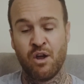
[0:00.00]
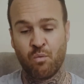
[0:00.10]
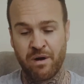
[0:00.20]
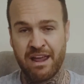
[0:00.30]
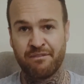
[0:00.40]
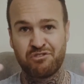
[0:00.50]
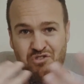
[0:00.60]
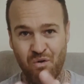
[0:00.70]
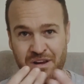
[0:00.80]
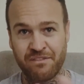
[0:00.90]
We have
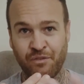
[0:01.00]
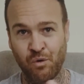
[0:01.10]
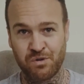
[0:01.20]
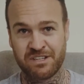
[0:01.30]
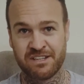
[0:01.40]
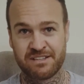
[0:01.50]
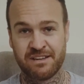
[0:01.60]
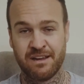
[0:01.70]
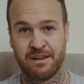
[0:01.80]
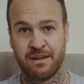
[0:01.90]
joined forces
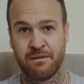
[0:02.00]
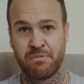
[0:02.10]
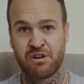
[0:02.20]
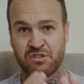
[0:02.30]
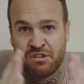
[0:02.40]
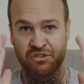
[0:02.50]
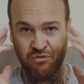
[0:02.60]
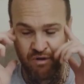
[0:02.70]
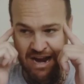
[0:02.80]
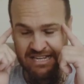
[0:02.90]
because I was
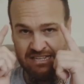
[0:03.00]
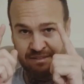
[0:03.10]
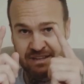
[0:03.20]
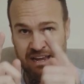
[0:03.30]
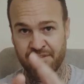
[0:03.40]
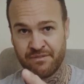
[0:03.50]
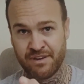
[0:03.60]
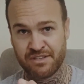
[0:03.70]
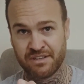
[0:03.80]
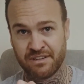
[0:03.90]
crazy enough to have a
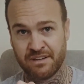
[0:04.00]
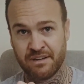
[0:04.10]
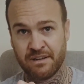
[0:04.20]
vision.